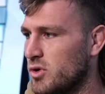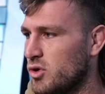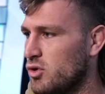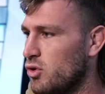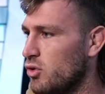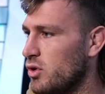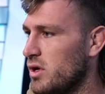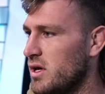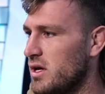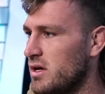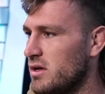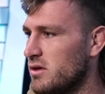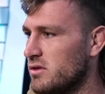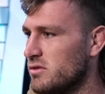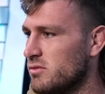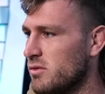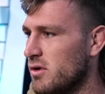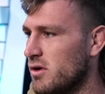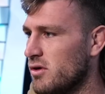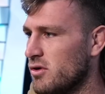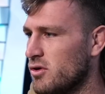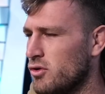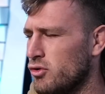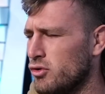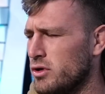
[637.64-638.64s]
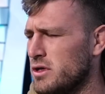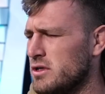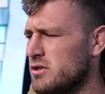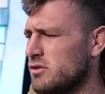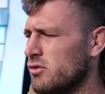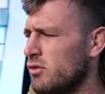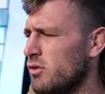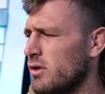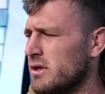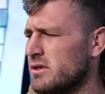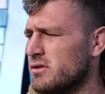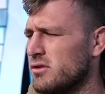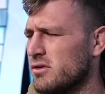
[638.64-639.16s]
Cookie as well. Cookie's
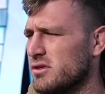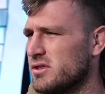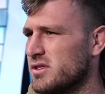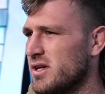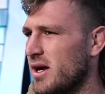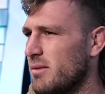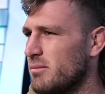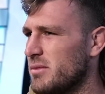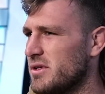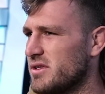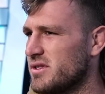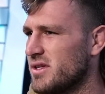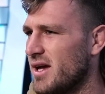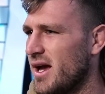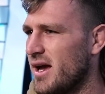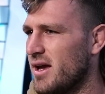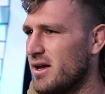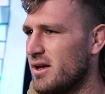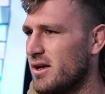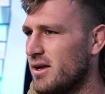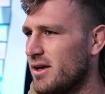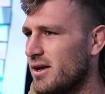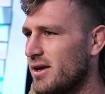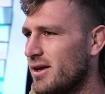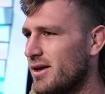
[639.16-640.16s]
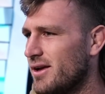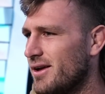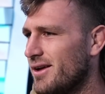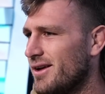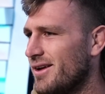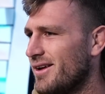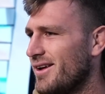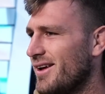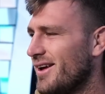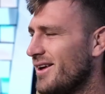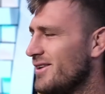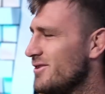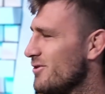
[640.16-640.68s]
always got something to say.
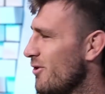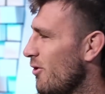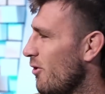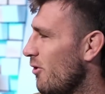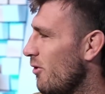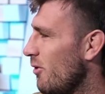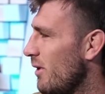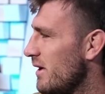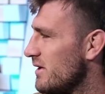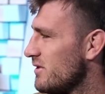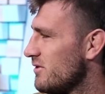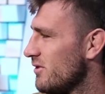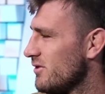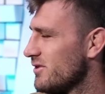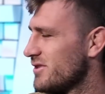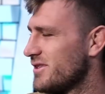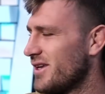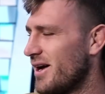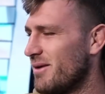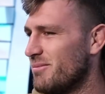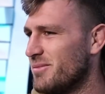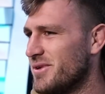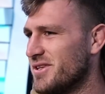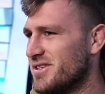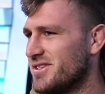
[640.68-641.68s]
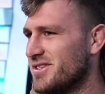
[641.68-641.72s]
He's always got something